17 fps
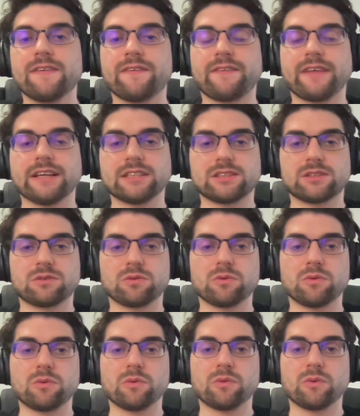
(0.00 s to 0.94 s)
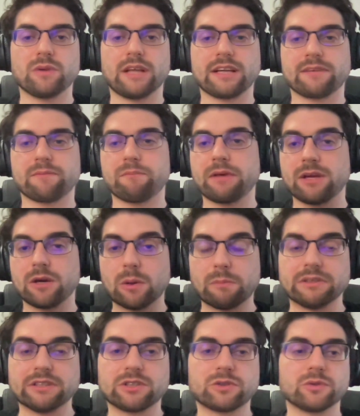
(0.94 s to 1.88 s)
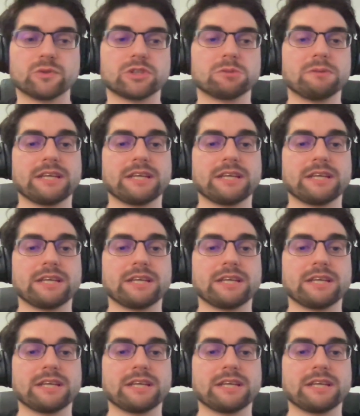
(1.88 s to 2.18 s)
thanks to like being open source,